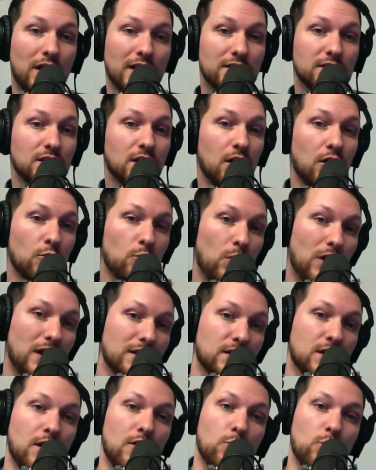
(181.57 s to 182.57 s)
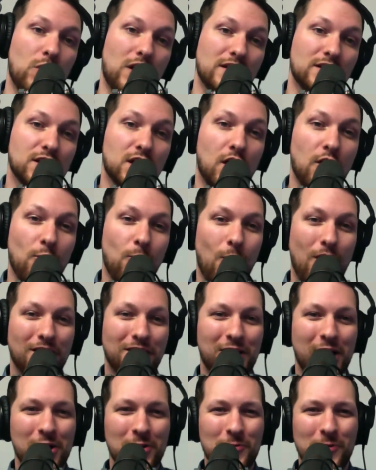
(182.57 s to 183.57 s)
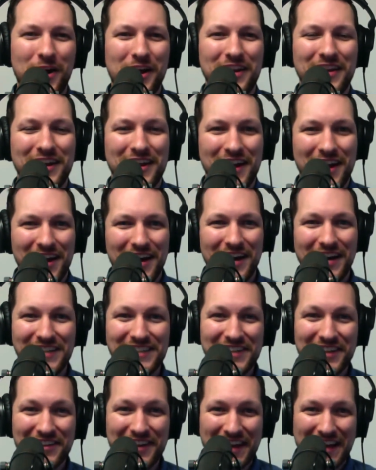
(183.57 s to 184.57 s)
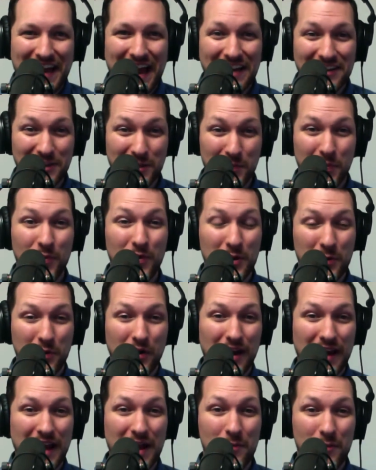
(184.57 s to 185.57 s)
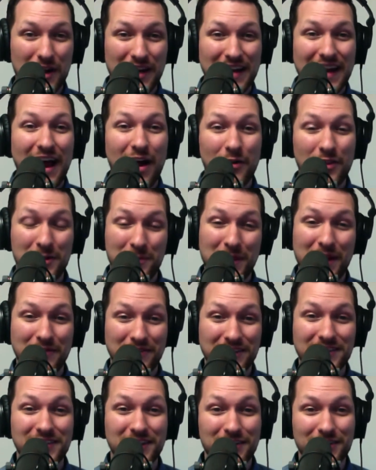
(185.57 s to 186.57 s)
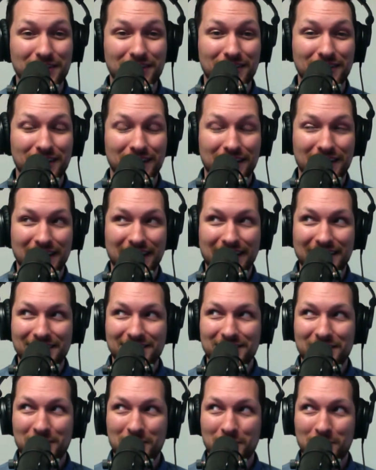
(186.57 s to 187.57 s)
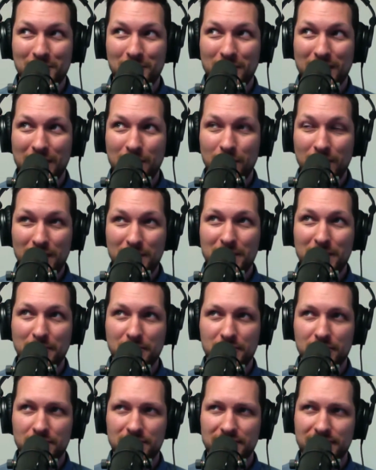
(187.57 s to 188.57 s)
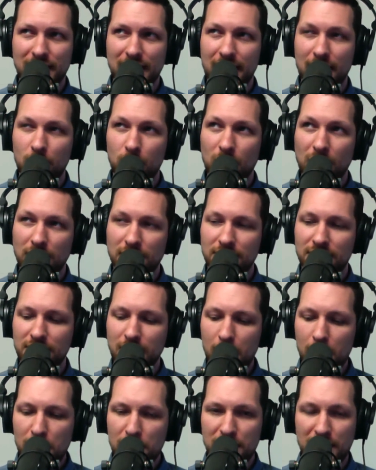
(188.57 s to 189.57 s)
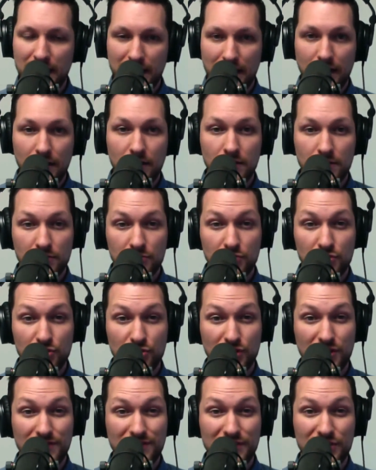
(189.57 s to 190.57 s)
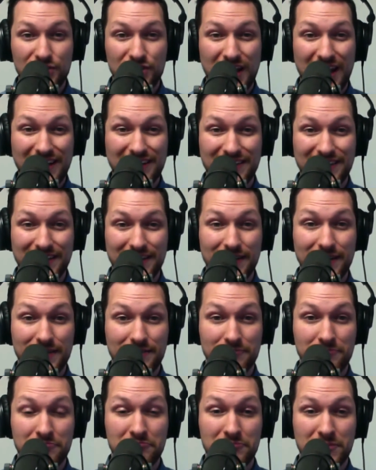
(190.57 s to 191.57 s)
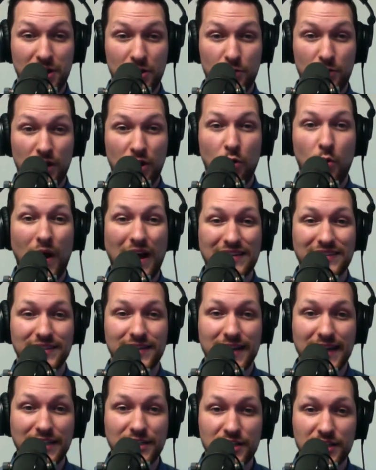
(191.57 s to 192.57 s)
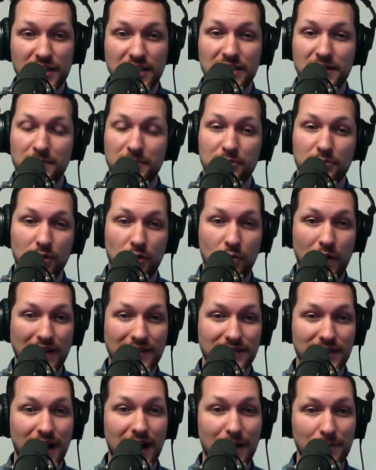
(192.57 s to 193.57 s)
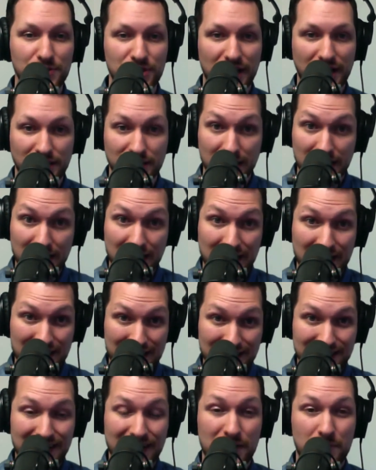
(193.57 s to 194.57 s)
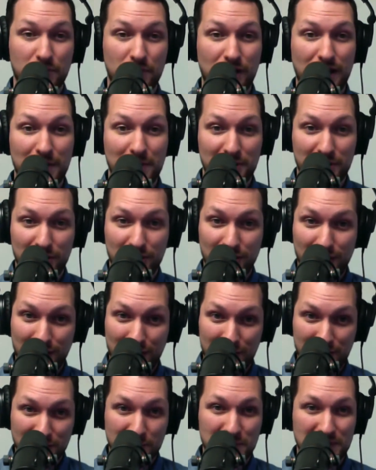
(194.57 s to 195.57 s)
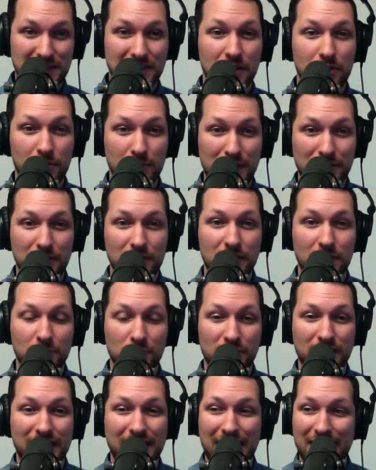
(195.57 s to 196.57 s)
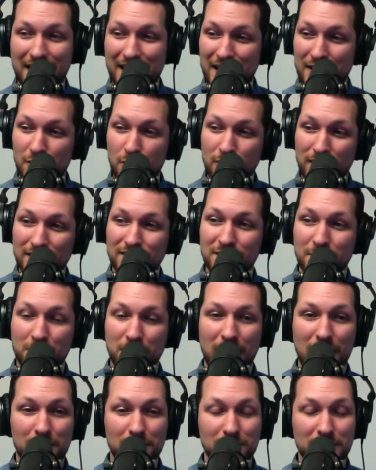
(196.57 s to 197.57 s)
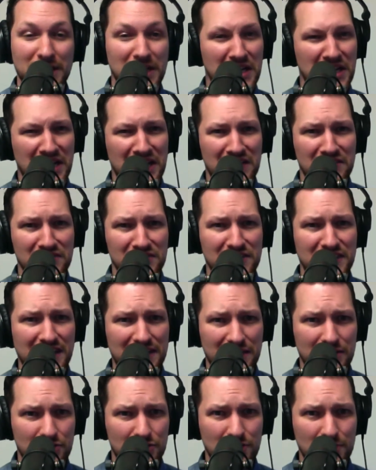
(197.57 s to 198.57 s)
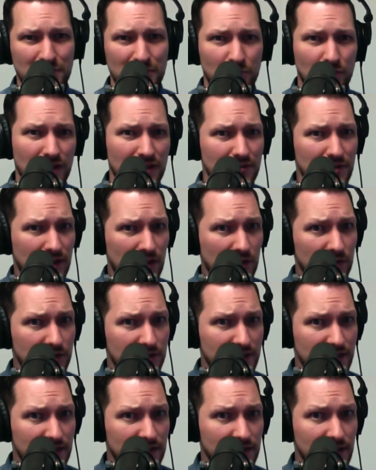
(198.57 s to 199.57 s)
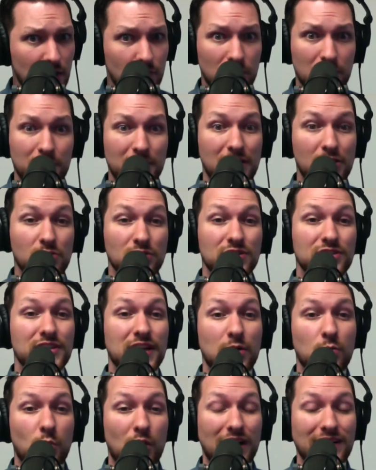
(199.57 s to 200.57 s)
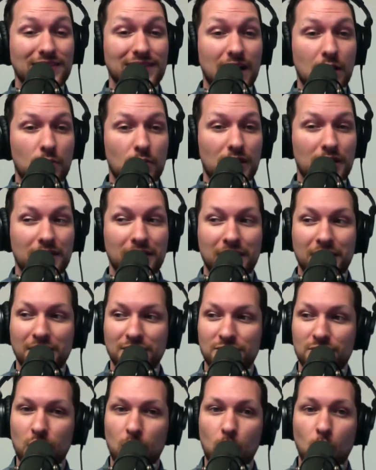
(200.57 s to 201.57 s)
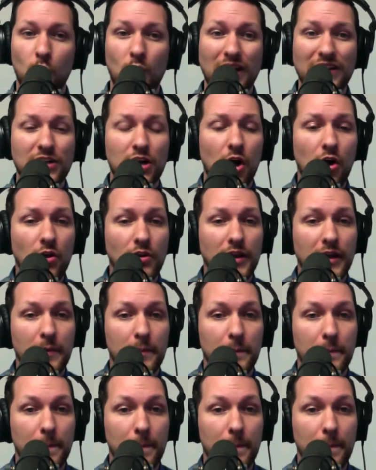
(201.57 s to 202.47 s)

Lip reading: what, called what, called what, called what, called what, until I got to the point where I am right now that I'm having this error. And so what I want to be able to do is say, well, something should have injected a request, an HTTP request object. And the second parameter, this particular method I'm looking at, and I know that's the problem, and I understand that it should be one, and I understand it's not one, but I don't understand why it's not one. So what called it?